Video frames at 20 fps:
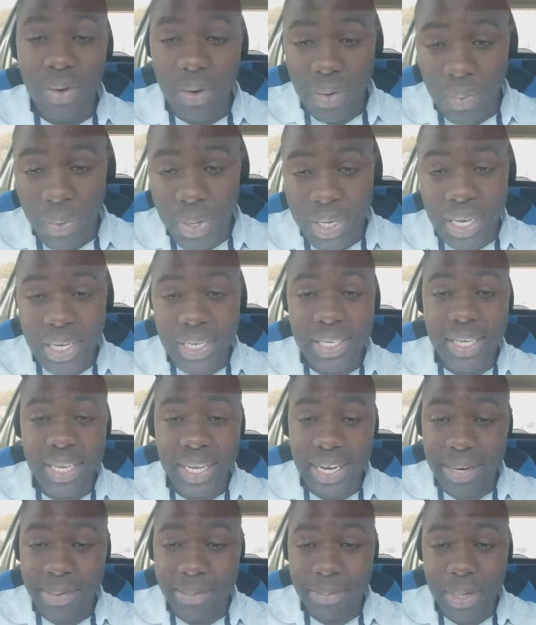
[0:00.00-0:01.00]
We can
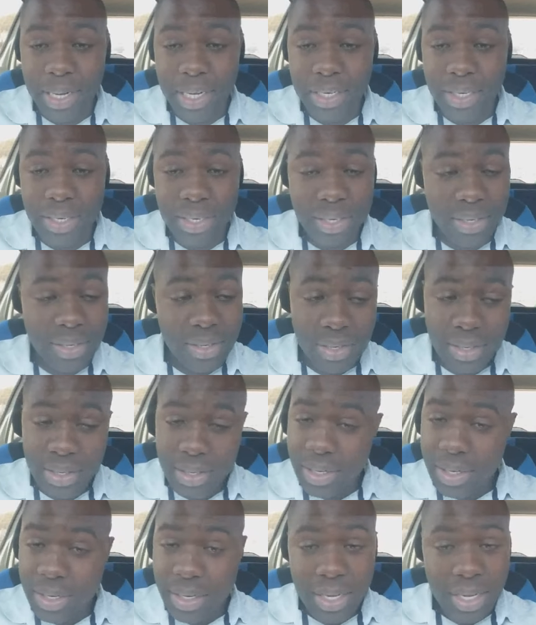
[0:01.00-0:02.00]
kill him, but
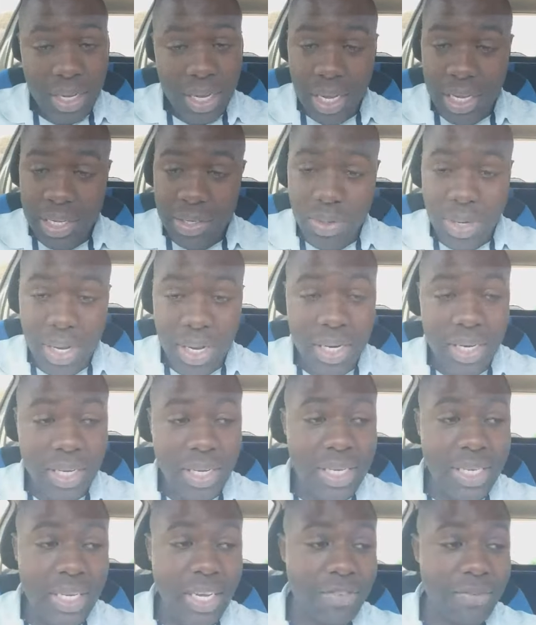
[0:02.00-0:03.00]
actually,
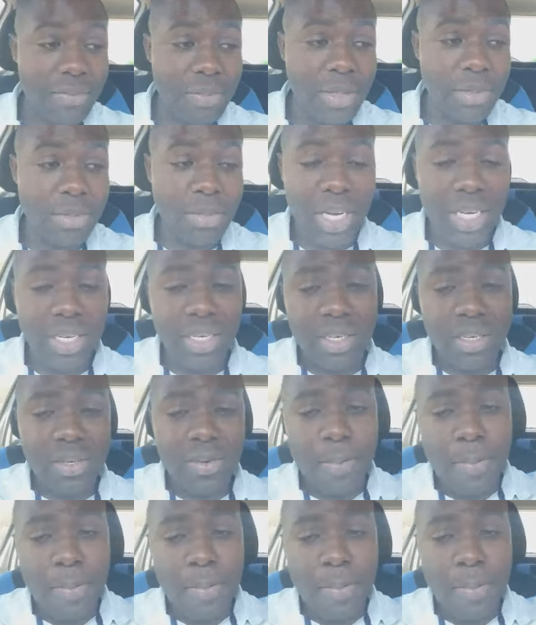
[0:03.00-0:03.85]
he gave me money.